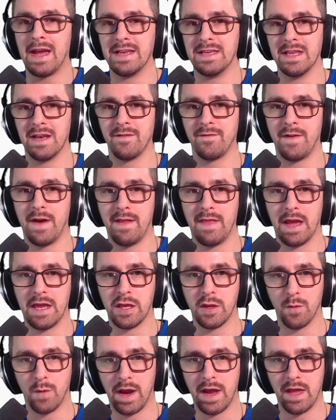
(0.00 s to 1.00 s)
identify that
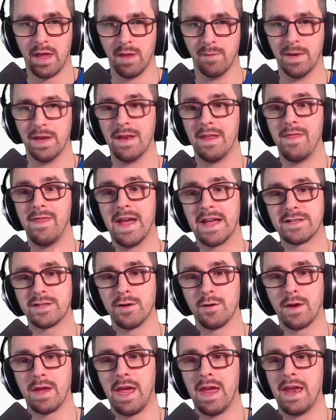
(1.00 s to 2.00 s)
UI element. That's
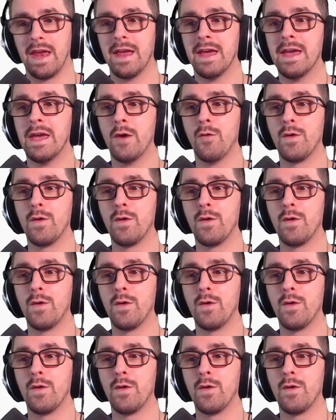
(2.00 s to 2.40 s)
okay.